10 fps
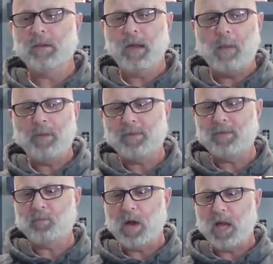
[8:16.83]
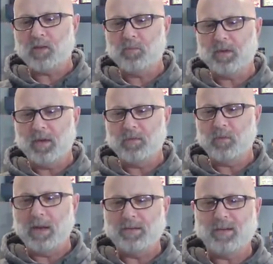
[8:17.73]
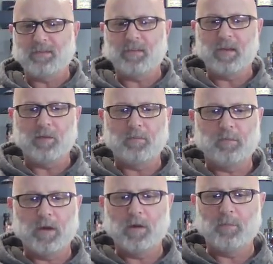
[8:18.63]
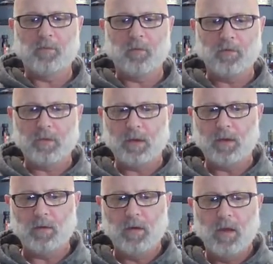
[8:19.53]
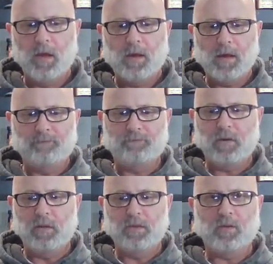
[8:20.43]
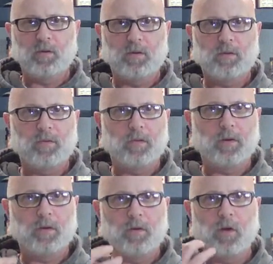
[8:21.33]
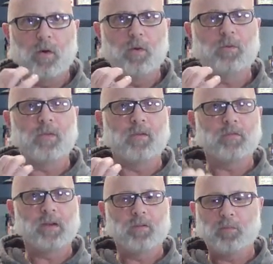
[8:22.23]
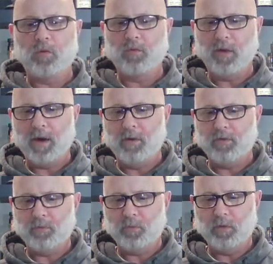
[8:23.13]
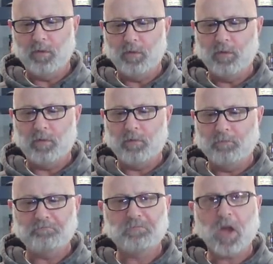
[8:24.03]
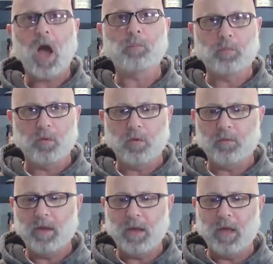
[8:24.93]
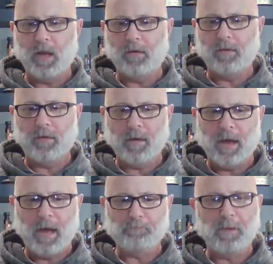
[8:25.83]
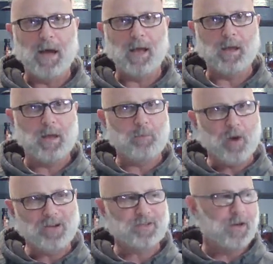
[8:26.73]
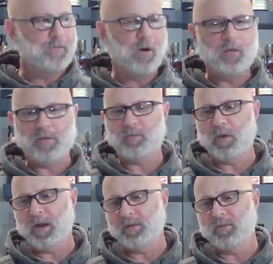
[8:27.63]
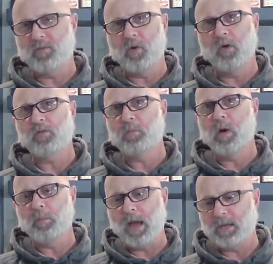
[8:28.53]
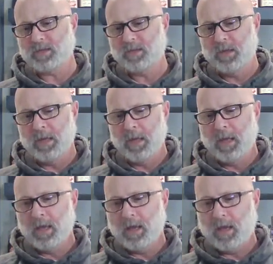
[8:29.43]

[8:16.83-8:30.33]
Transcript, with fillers: See, I picked these products because when I tasted them uh, before the video, I felt like their their nose and their flavor profiles were comparable. And my impression of all these products is they're all small batch